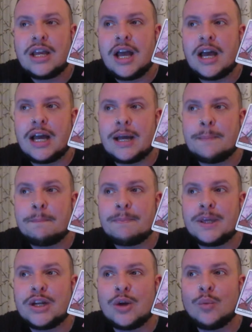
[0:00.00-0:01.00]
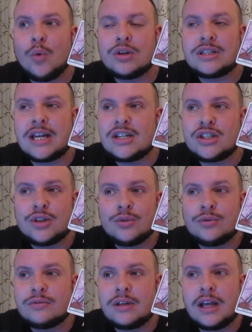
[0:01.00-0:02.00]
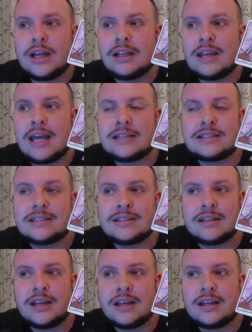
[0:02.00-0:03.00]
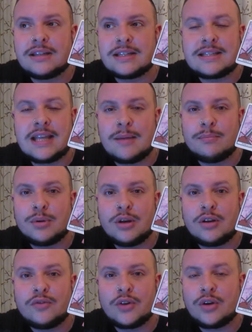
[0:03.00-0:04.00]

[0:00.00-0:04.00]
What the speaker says: you know, what did I do last December?